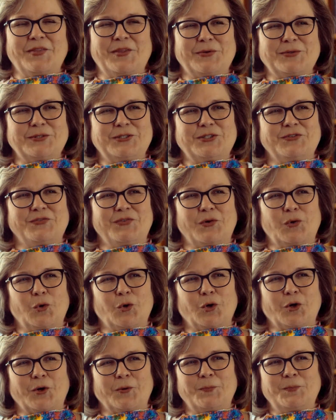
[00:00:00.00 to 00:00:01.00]
Those
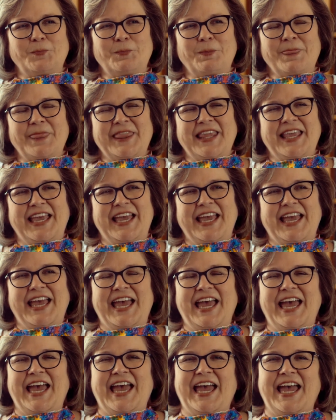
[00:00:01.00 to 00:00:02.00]
four.
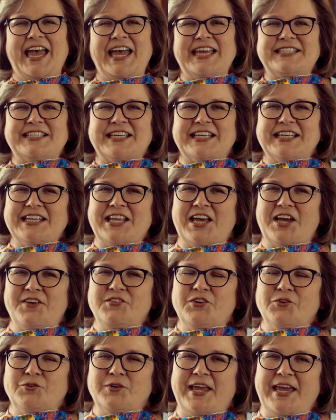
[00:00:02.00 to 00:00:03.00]
And to
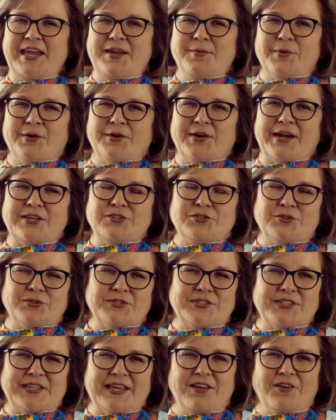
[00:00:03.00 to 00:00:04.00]
love your neighbor as
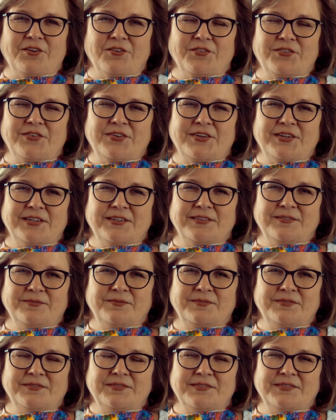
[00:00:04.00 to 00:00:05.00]
yourself.
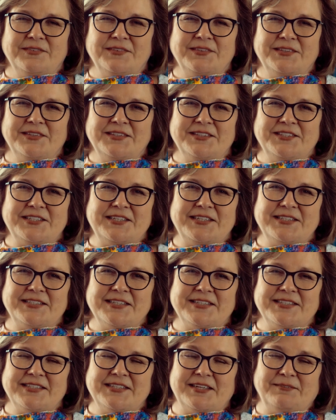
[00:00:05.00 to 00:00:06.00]

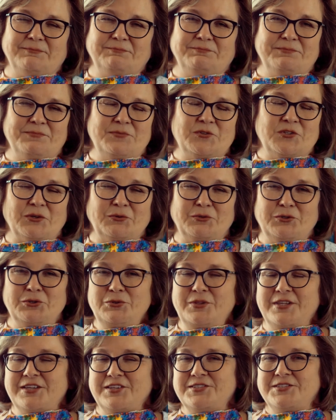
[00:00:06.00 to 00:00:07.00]
Jesus said, So
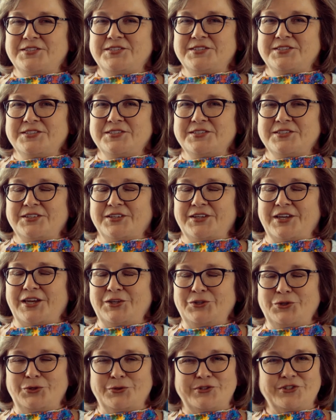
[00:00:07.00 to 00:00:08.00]
do this,
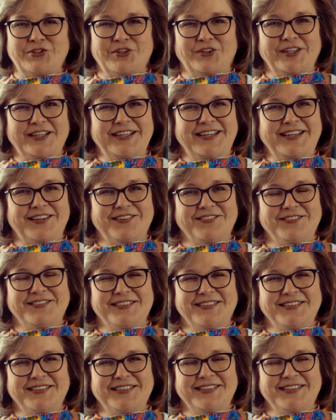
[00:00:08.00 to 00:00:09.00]
and you shall live.